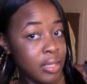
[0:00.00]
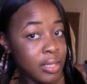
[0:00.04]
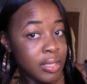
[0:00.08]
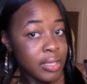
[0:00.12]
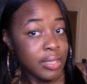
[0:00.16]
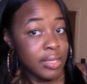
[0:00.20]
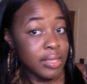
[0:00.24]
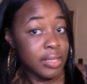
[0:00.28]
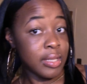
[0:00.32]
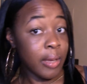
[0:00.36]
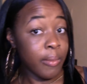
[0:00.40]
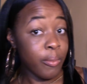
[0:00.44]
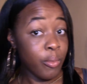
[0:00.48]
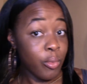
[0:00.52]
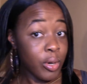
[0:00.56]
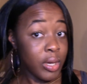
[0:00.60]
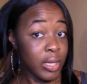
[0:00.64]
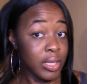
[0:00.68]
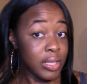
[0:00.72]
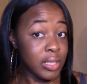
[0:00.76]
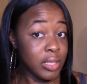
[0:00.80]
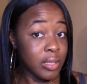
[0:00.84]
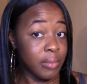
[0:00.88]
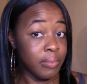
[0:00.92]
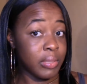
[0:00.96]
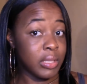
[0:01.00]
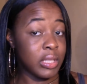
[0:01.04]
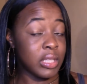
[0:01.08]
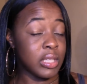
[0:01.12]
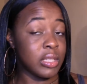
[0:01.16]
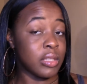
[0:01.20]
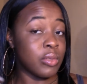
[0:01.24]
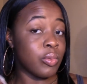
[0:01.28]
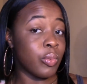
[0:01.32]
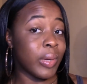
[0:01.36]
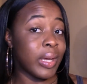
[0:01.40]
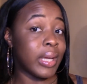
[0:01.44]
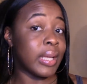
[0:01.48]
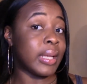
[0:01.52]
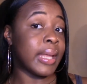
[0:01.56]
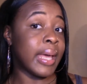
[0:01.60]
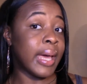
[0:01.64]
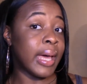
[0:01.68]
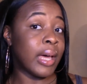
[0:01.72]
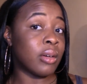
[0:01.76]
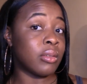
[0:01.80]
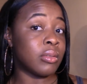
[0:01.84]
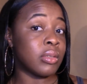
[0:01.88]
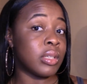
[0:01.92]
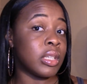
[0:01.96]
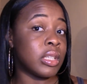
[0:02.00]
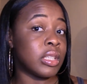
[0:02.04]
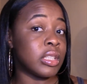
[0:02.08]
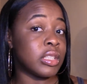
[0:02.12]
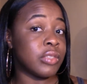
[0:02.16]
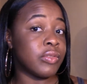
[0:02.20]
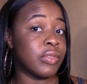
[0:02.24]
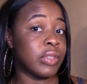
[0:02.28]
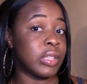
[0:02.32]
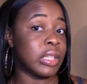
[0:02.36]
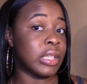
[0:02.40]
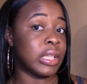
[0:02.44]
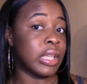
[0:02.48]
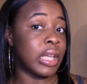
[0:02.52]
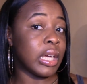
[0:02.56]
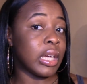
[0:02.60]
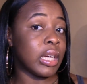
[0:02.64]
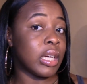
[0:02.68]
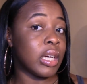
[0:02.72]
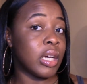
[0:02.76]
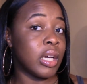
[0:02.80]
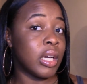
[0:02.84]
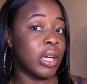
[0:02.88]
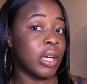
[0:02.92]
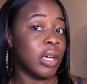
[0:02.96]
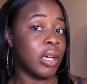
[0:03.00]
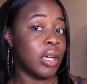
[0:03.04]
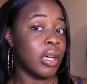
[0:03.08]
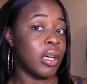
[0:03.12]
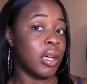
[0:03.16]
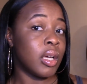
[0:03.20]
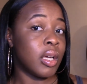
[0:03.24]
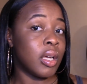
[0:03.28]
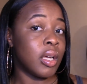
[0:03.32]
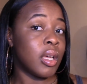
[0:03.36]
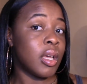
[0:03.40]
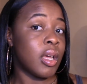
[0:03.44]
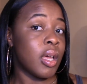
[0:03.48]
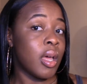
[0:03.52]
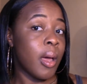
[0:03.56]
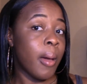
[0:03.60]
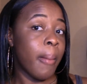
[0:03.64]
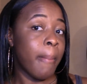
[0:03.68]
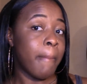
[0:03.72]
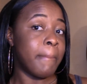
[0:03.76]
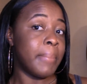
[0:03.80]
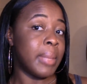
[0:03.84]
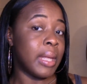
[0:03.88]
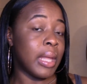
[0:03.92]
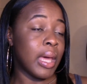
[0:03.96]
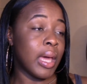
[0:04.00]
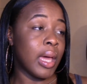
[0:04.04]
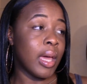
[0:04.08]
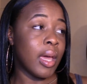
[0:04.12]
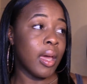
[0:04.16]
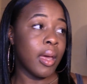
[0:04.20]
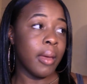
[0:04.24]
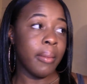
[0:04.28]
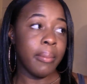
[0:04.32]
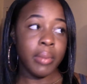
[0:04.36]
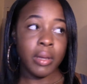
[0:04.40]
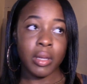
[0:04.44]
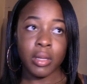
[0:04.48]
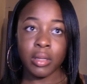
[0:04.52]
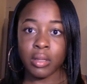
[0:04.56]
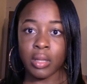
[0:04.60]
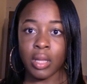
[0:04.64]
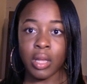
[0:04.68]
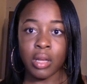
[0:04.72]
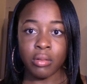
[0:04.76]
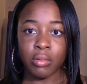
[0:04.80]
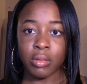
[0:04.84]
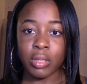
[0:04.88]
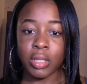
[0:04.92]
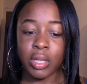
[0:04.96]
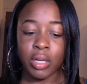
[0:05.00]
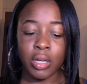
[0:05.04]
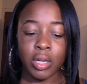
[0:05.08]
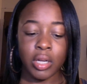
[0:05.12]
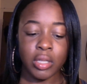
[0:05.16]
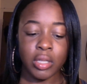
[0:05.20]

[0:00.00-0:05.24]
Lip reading: somewhat, but it's weighed down, and it's really like blah, but I don't care. I